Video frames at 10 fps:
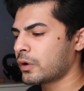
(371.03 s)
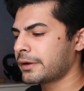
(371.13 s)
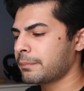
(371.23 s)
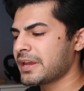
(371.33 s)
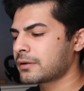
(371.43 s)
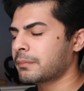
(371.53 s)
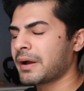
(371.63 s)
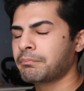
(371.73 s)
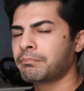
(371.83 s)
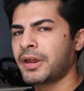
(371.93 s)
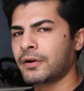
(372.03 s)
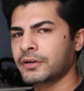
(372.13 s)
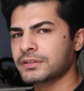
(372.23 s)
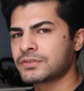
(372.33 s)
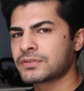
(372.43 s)
want to make my
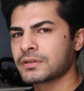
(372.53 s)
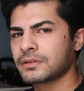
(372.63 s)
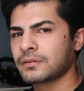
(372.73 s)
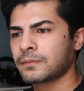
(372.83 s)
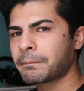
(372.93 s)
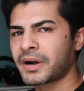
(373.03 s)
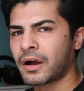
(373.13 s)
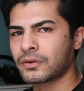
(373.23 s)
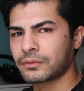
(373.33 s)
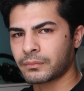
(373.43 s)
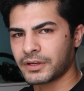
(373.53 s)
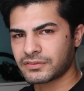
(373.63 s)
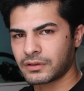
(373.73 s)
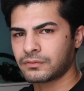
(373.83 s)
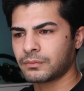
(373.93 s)
parents not proud of
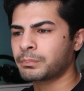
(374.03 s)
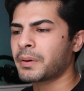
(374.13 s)
myself,